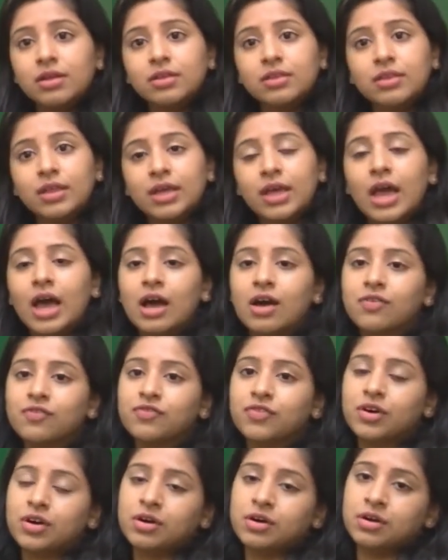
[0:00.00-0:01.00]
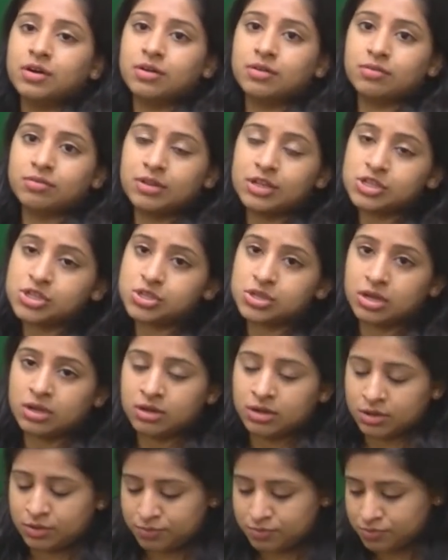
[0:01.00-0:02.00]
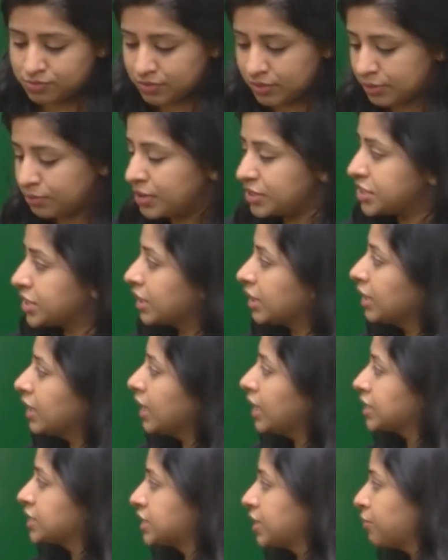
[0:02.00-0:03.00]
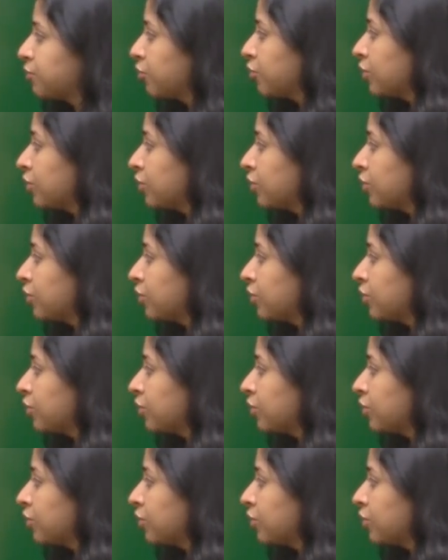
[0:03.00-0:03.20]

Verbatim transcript: They have basically accept your